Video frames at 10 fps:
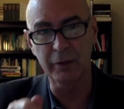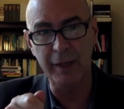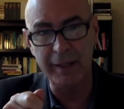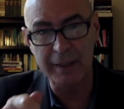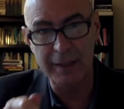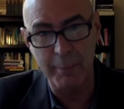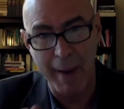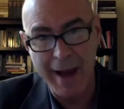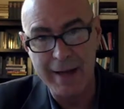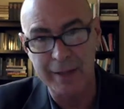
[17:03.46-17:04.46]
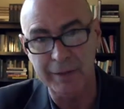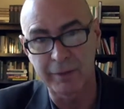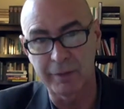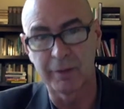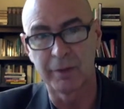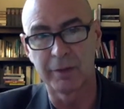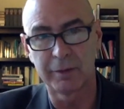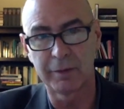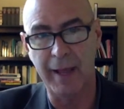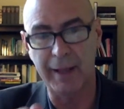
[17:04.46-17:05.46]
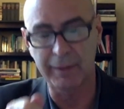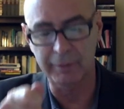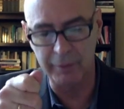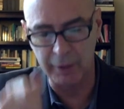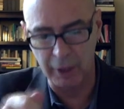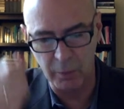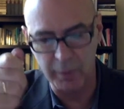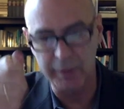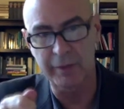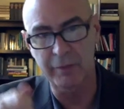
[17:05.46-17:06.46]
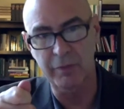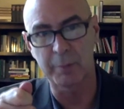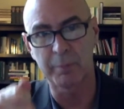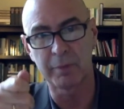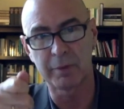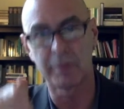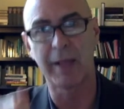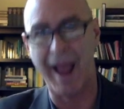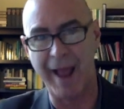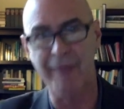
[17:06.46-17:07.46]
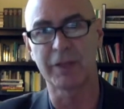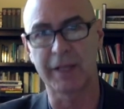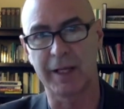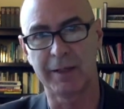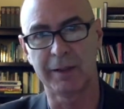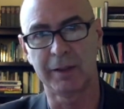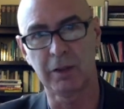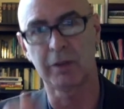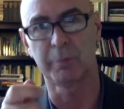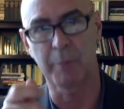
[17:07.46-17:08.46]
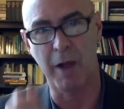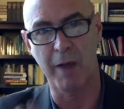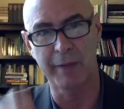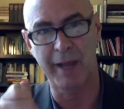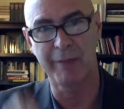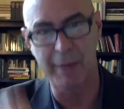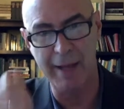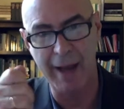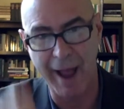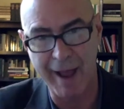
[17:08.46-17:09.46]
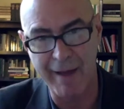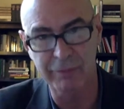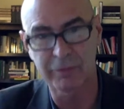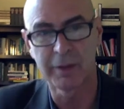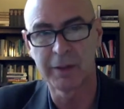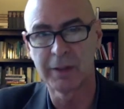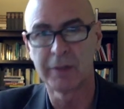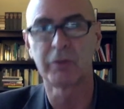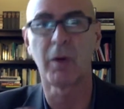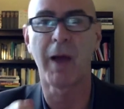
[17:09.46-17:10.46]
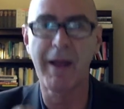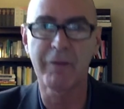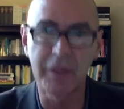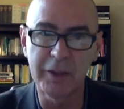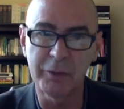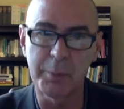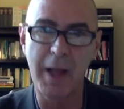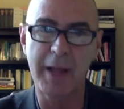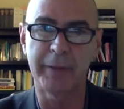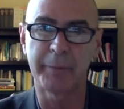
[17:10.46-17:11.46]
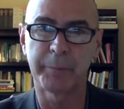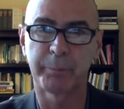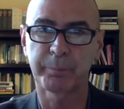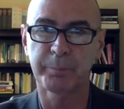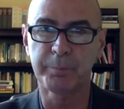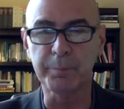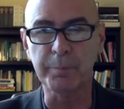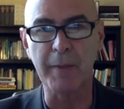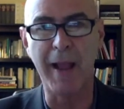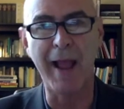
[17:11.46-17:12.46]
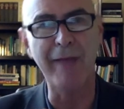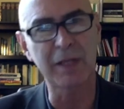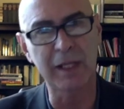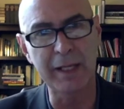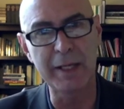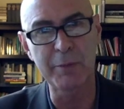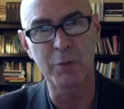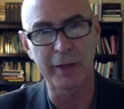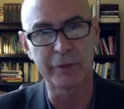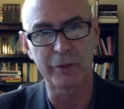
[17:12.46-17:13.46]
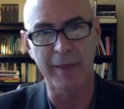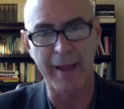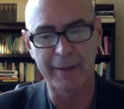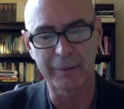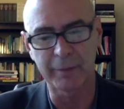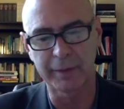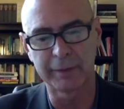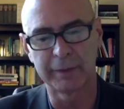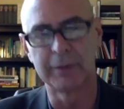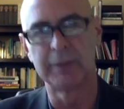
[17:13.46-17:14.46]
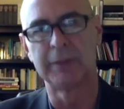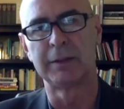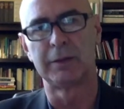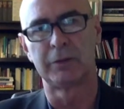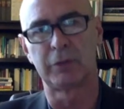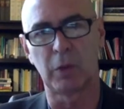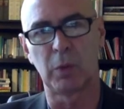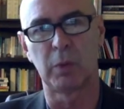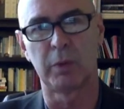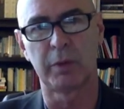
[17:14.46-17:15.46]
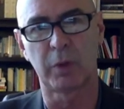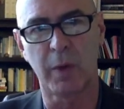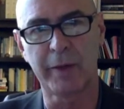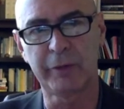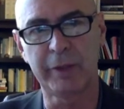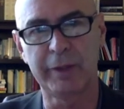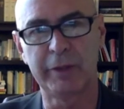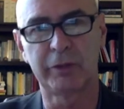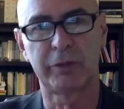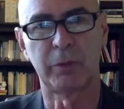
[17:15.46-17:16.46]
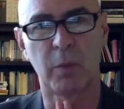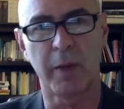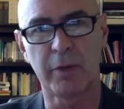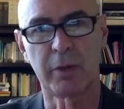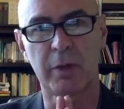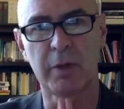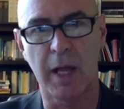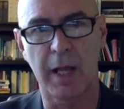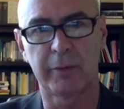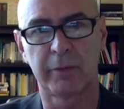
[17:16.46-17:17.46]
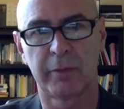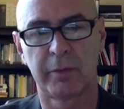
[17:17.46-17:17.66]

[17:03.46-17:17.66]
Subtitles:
they can demand that the other one give them half the candy. Look, mom gave me half, so half is mine. I have a claim right to that, right? So the question is whether or not,